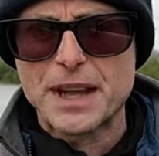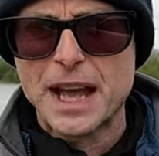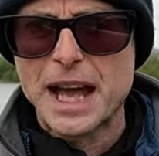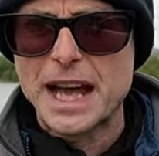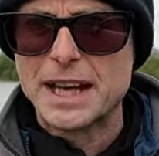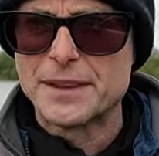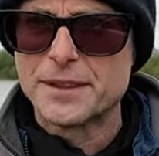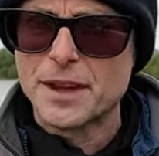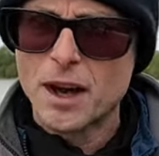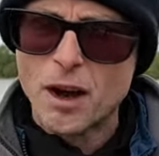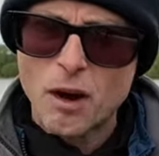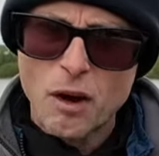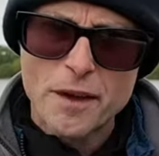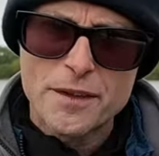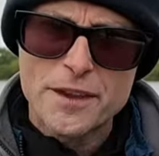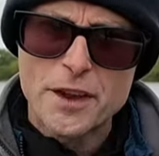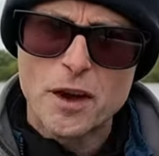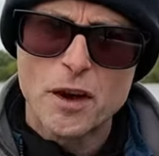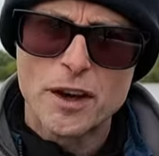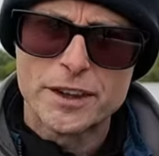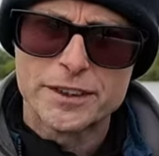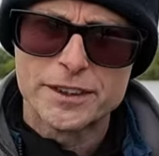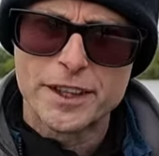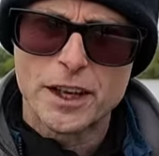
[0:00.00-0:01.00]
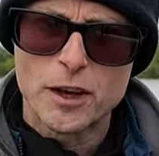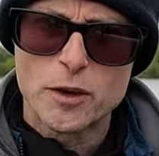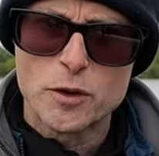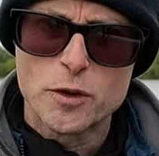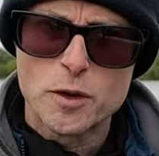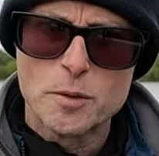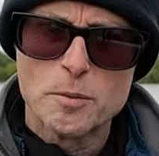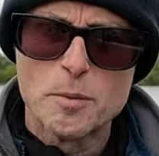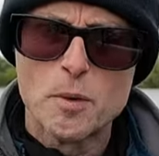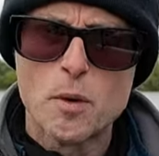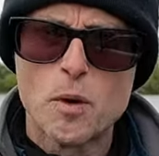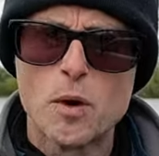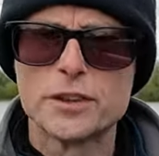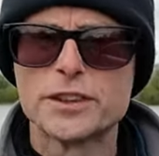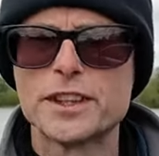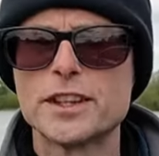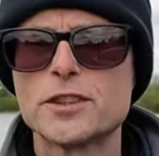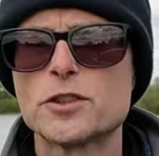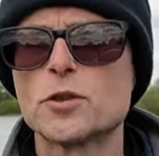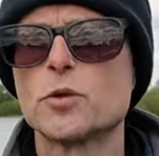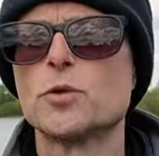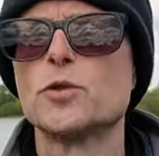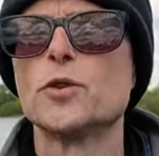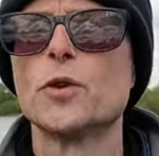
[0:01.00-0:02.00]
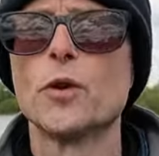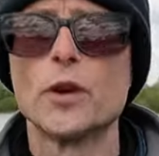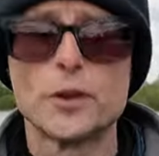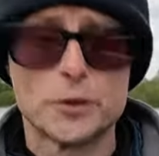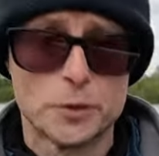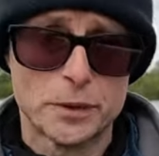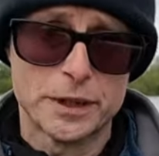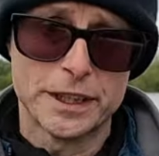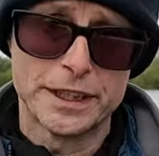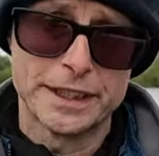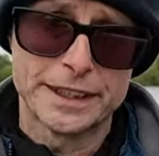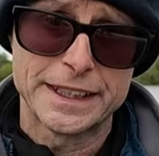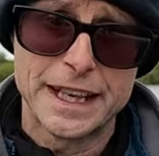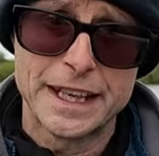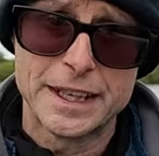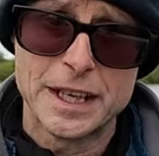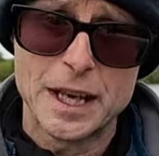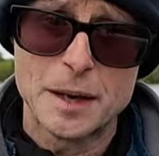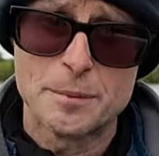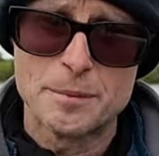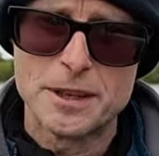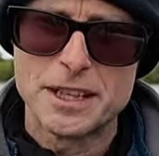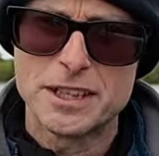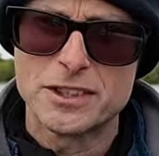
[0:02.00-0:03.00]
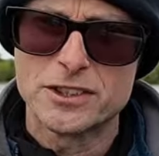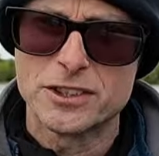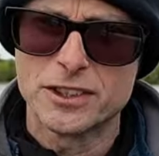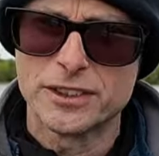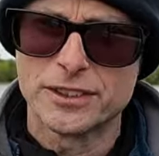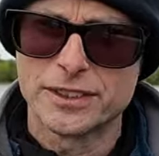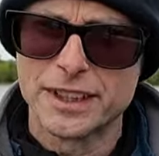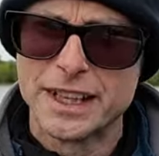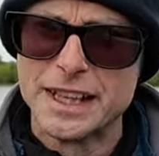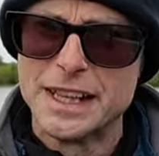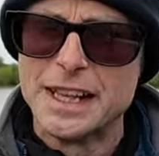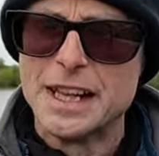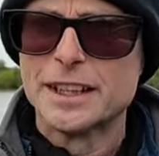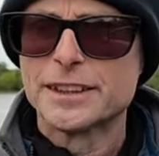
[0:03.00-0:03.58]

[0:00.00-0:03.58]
And the higher the ISO, the more digital noise we're going to get in our pictures.